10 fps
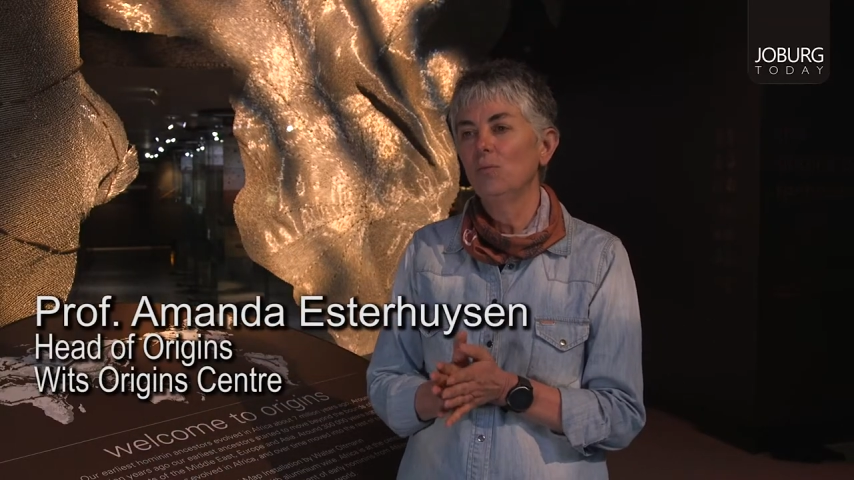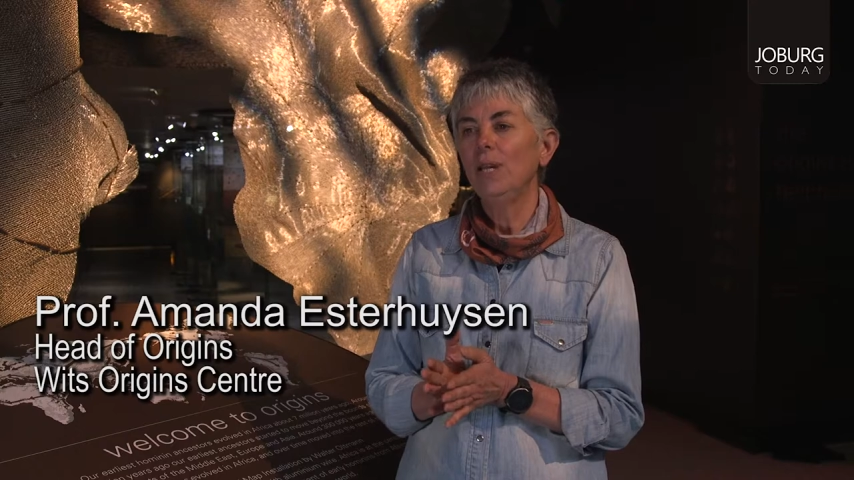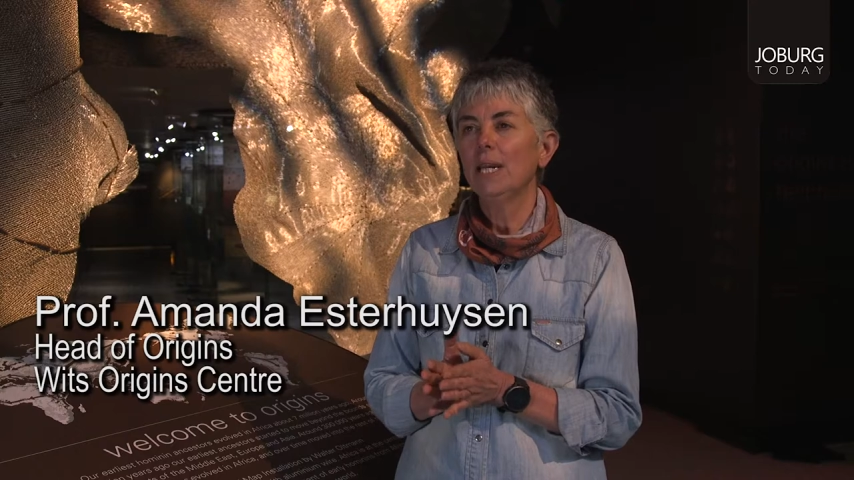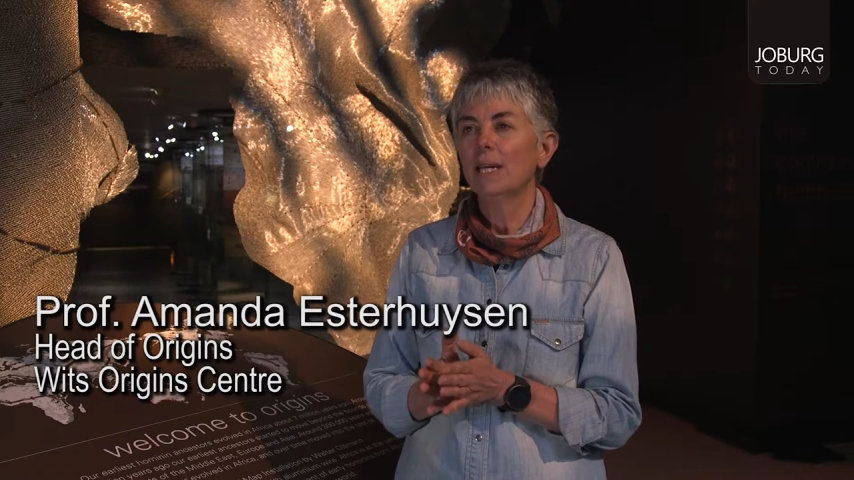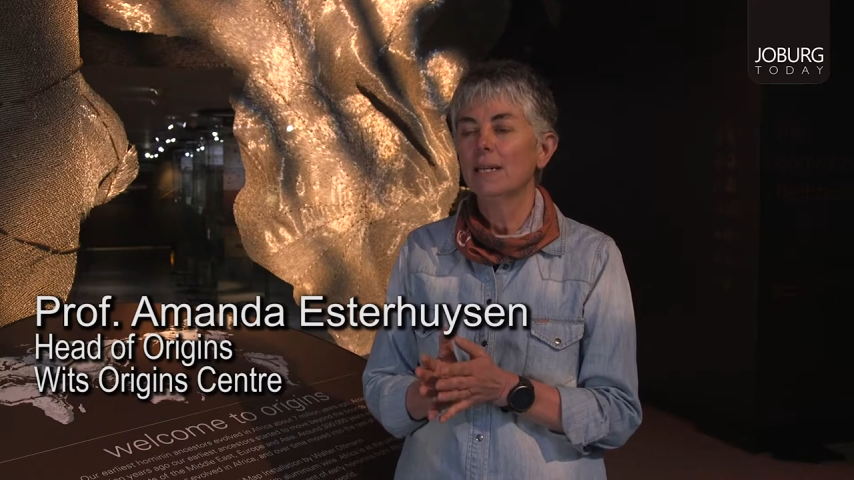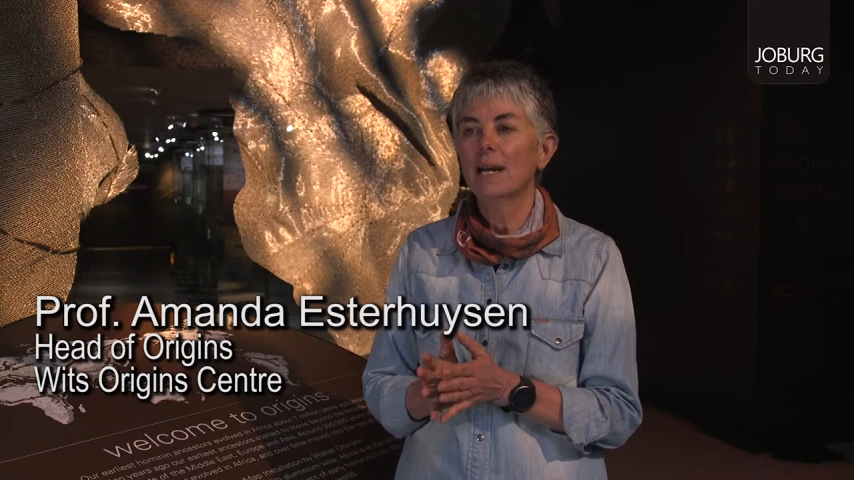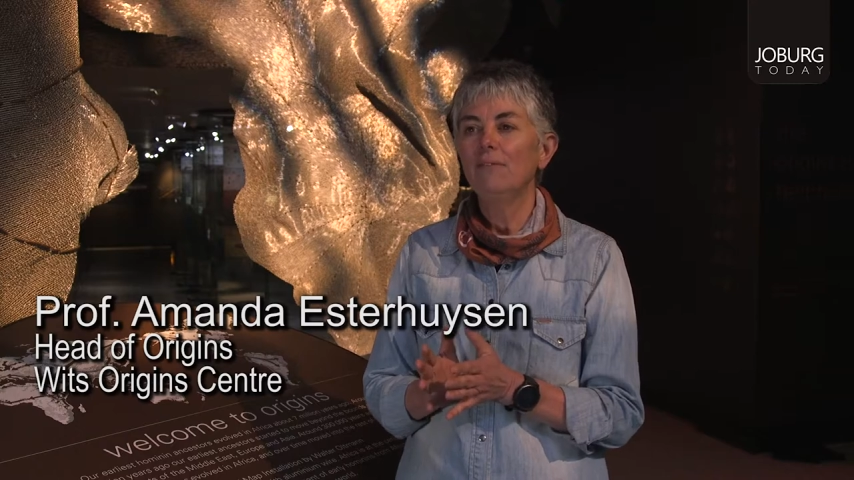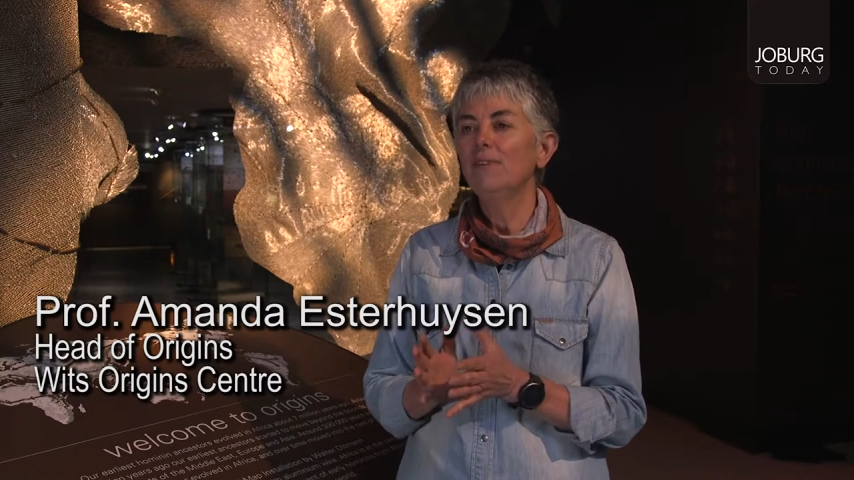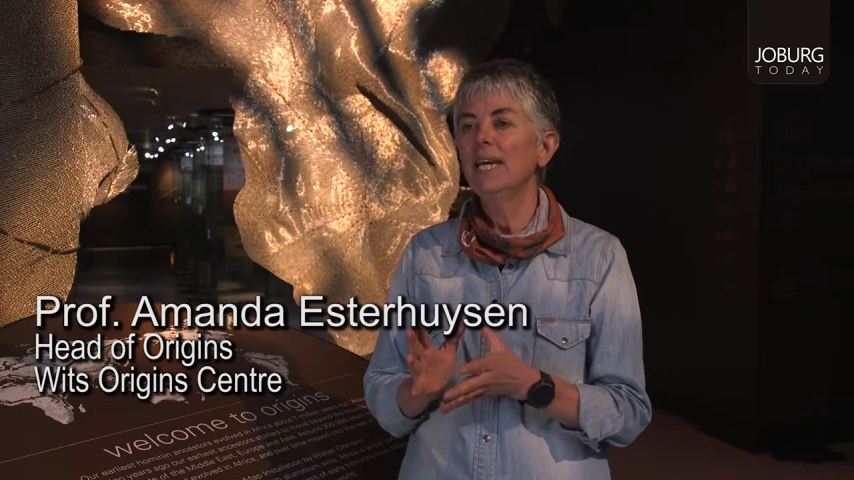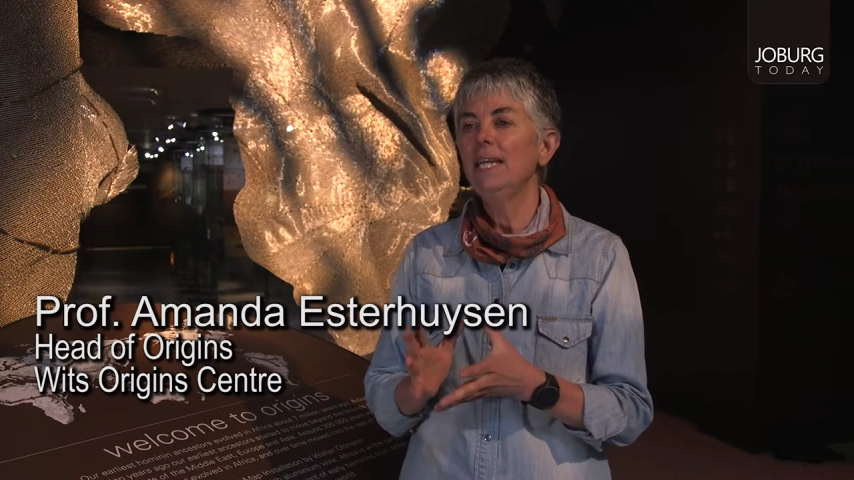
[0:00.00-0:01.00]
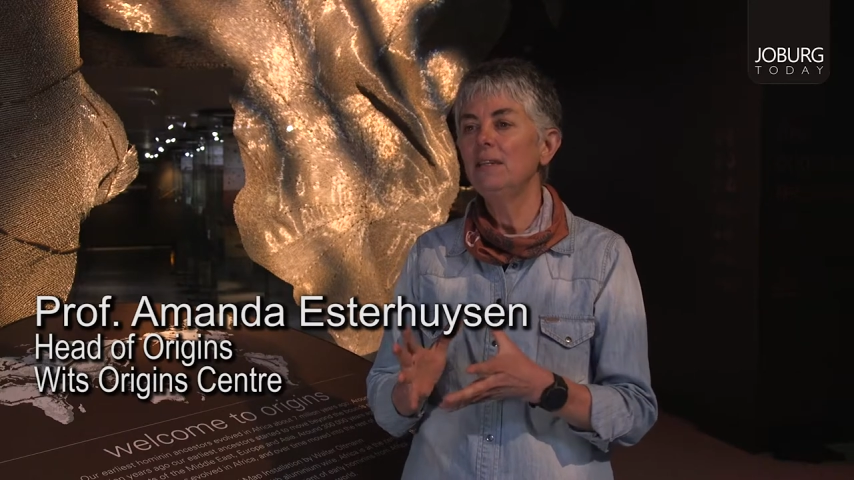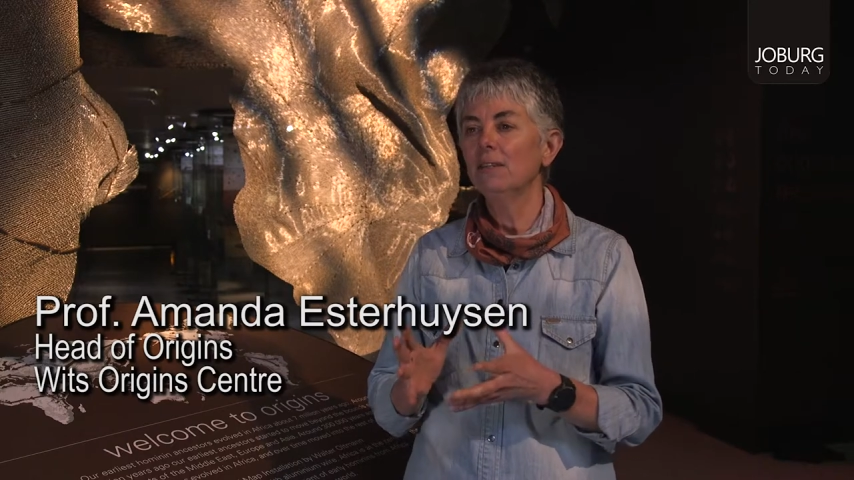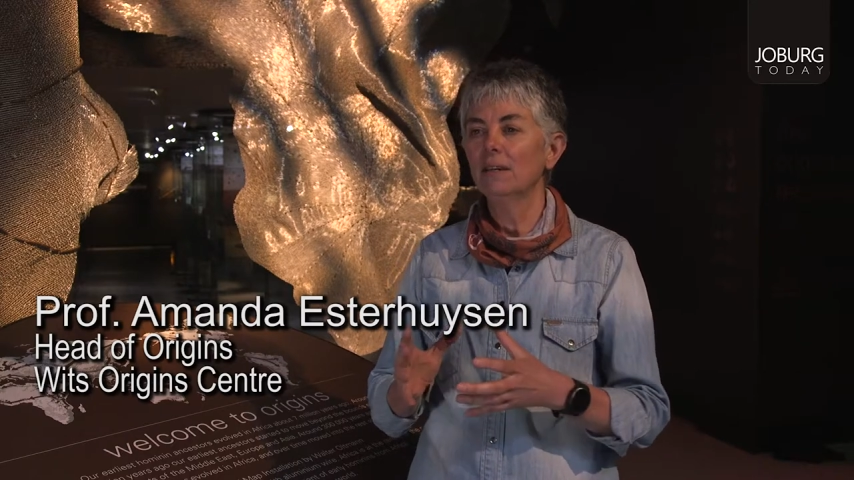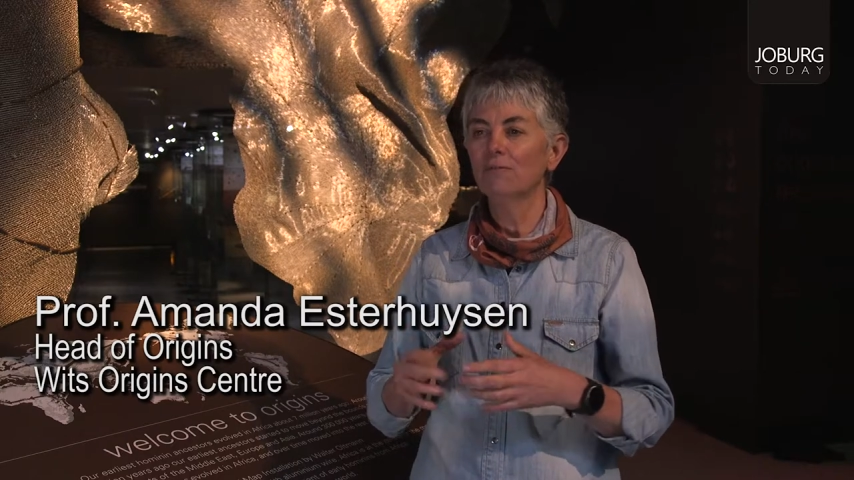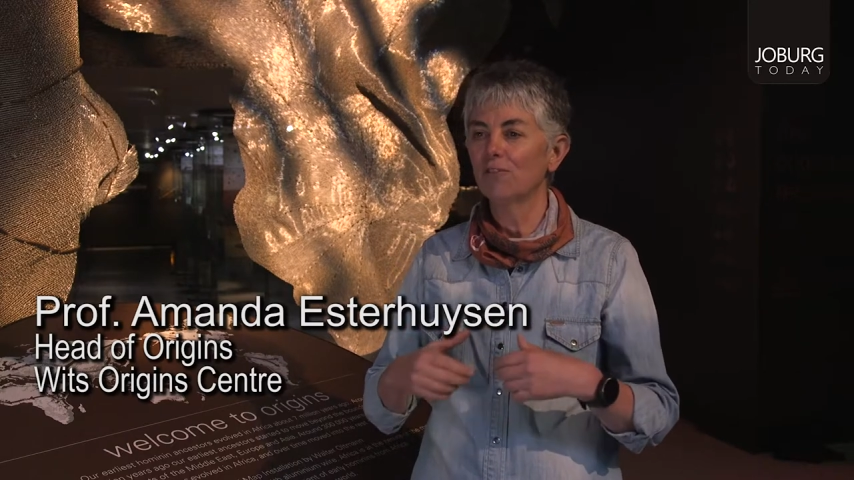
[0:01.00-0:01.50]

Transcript: we can cover anything